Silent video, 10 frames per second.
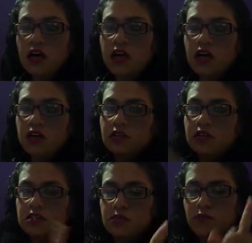
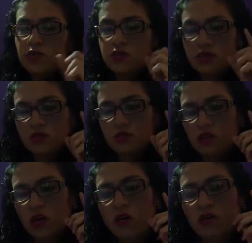It's important to
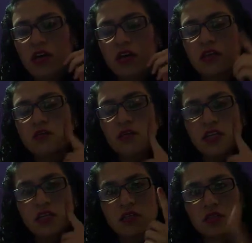know that we
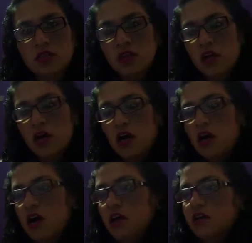need
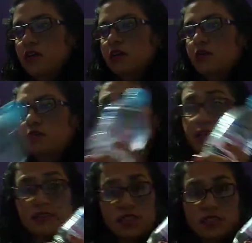
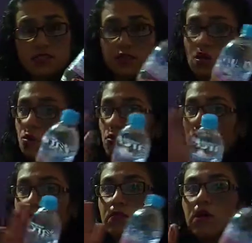at least
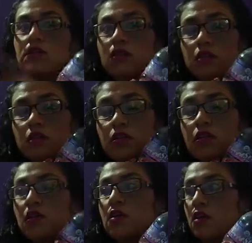one bottle
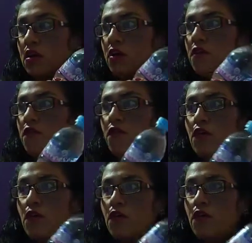
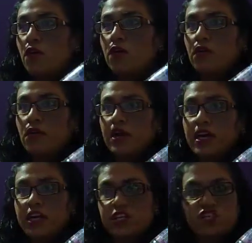for
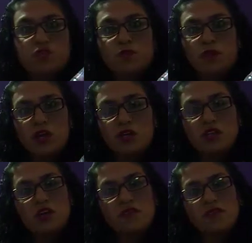each
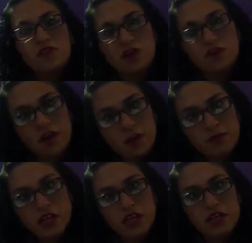person of the
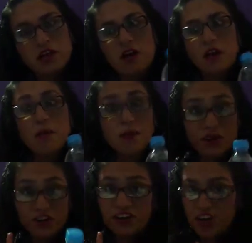family
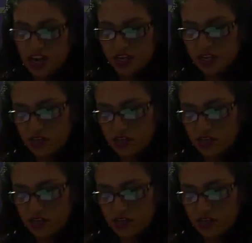per day.